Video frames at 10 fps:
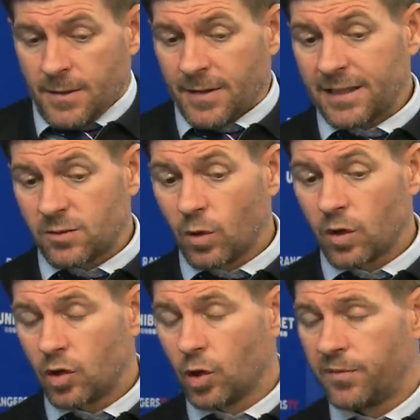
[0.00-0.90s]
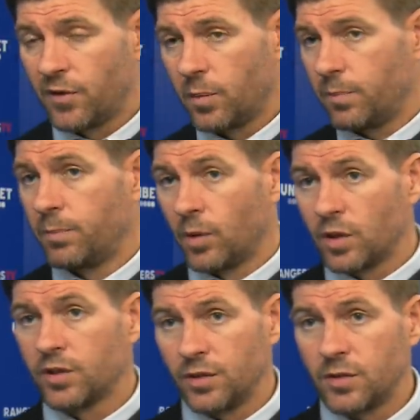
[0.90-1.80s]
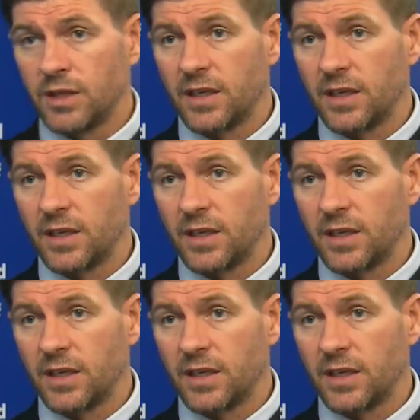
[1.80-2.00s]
that's what cup football can do to you.